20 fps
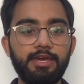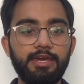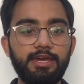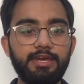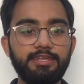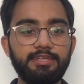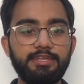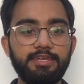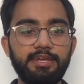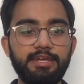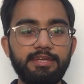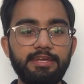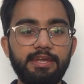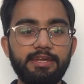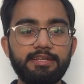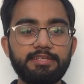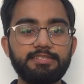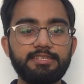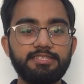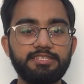
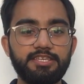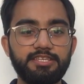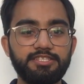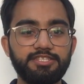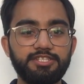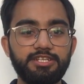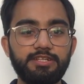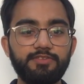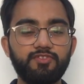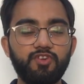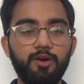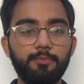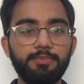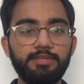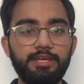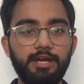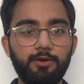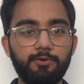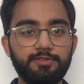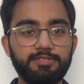Indeed, it is essential from
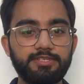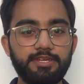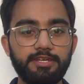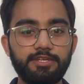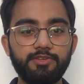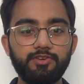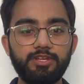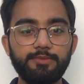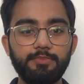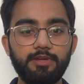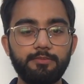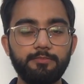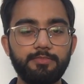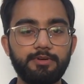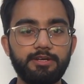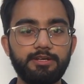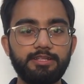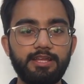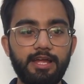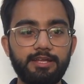the outset to
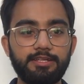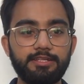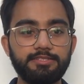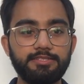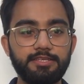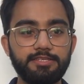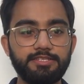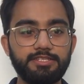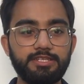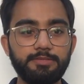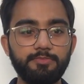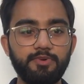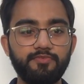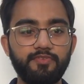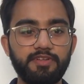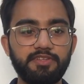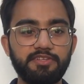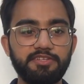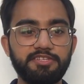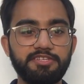remember that the system of
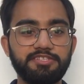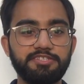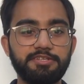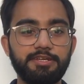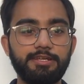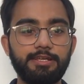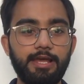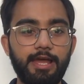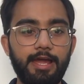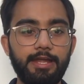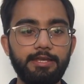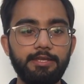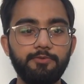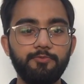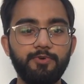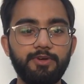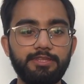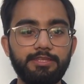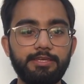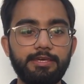unregistered land
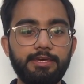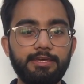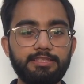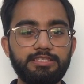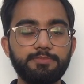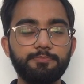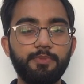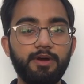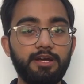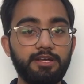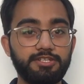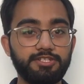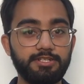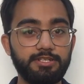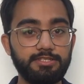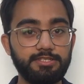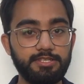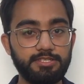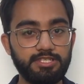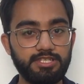with its
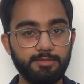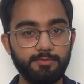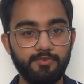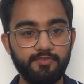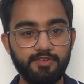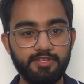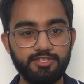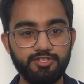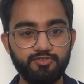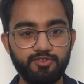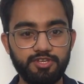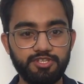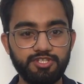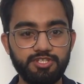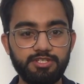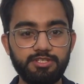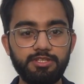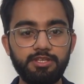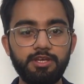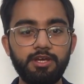partial system of
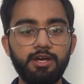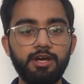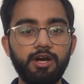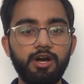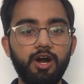registration